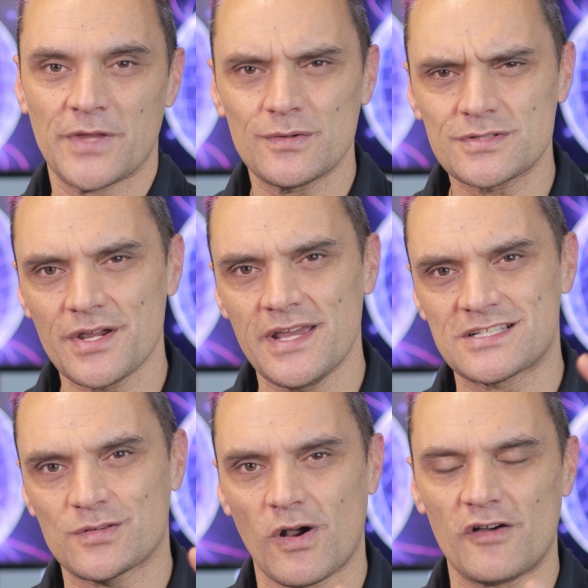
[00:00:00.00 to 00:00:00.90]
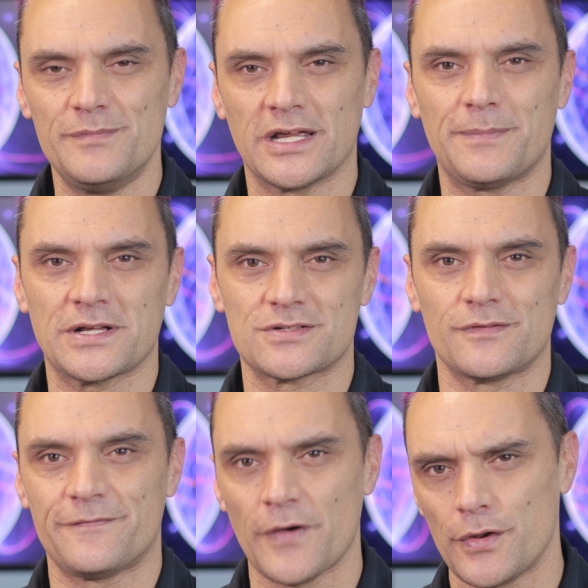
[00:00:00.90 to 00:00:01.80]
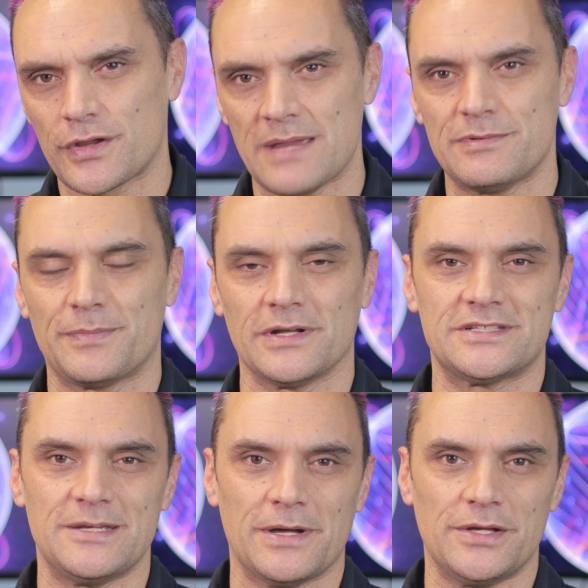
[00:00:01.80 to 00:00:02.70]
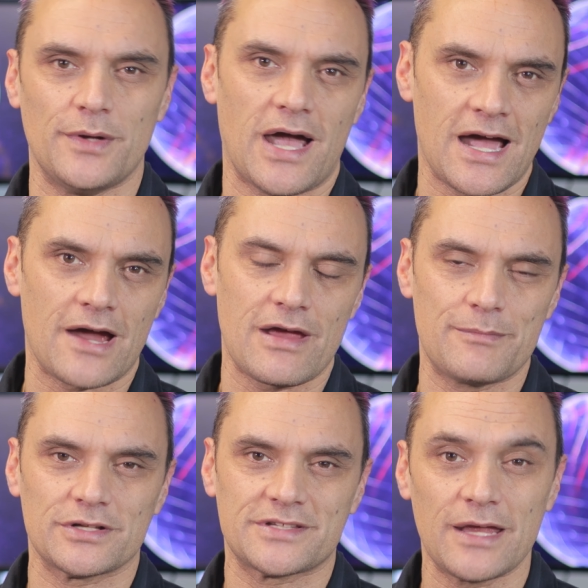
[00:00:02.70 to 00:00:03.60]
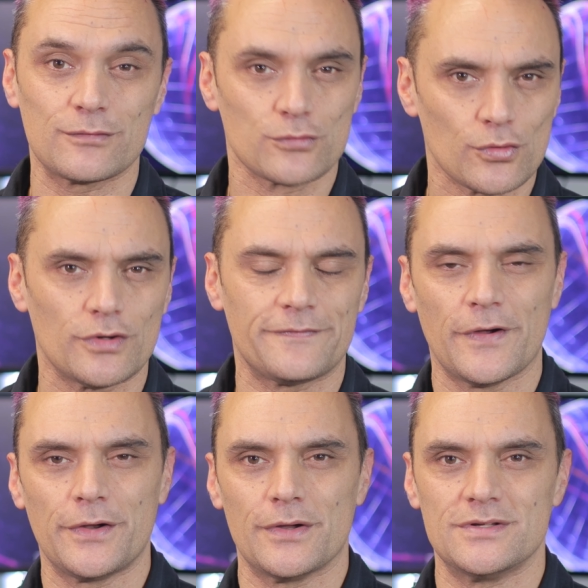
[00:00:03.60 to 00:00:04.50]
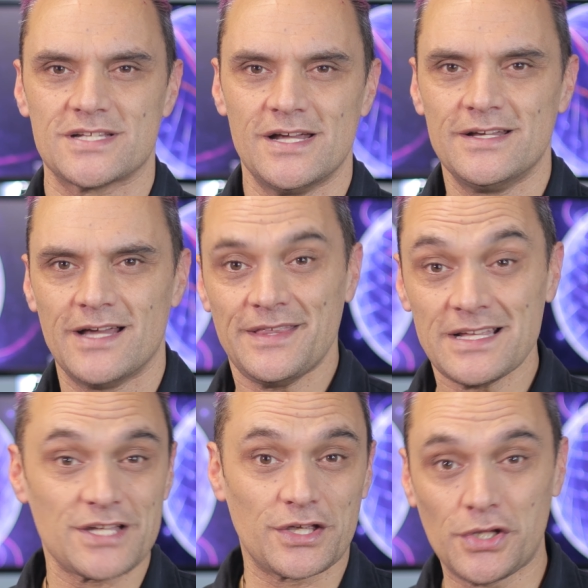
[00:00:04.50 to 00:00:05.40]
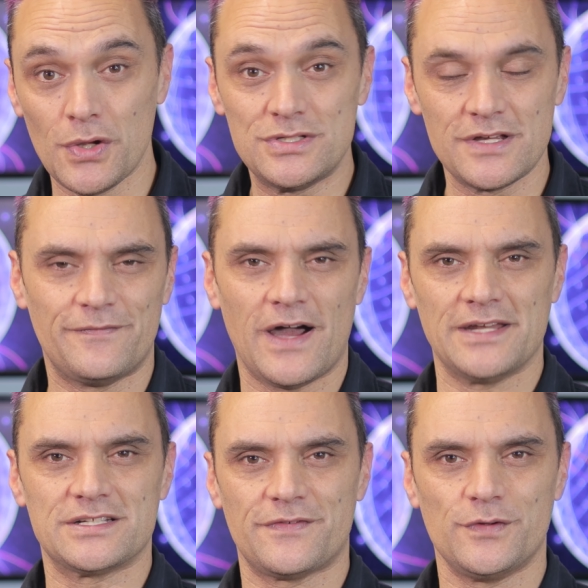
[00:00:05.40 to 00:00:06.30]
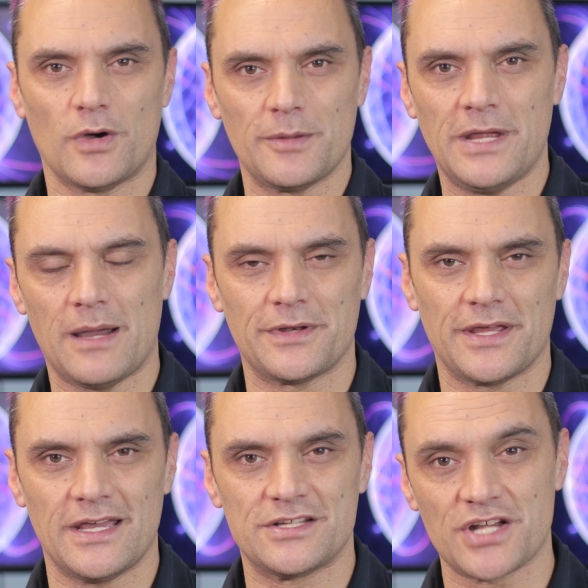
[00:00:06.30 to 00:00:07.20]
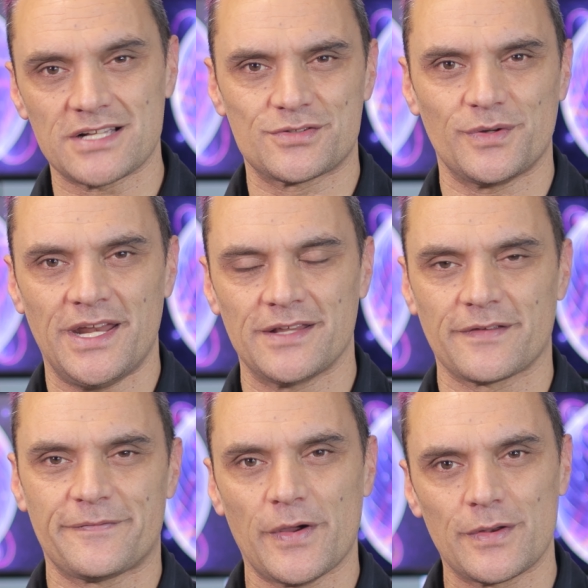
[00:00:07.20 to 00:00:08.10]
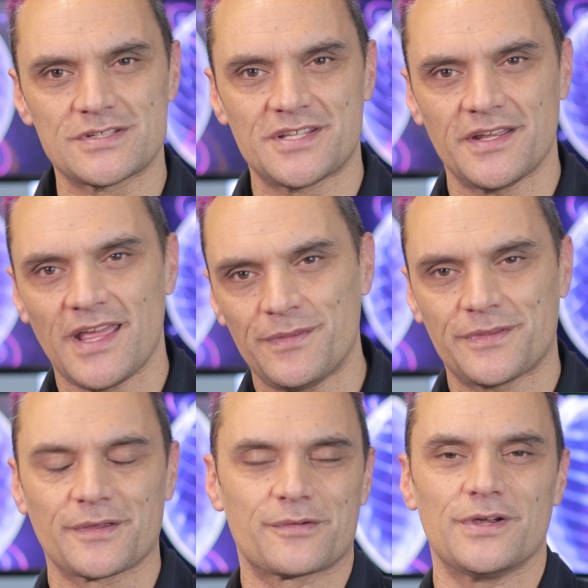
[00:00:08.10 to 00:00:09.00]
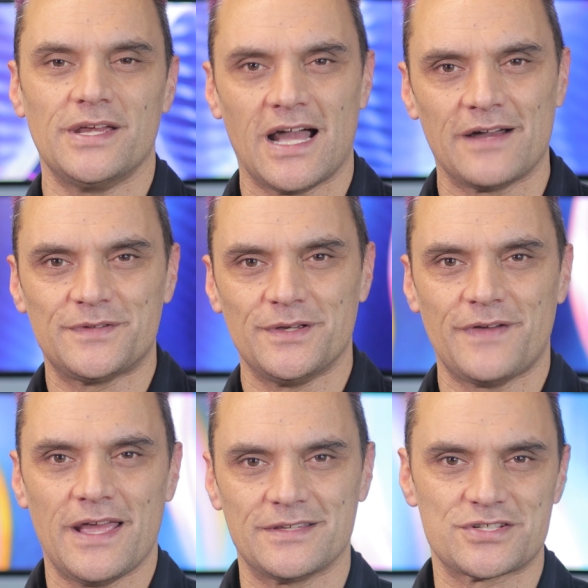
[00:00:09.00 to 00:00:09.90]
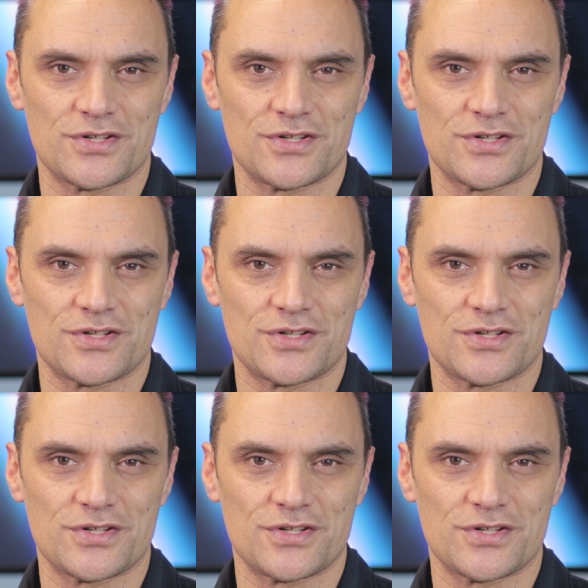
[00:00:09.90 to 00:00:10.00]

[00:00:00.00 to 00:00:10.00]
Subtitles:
It also has 12 megapixel photo capability, but you are able to take raw photos. And that's a huge advantage if you want to be able to adjust or edit the photos to the nth degree after you've had the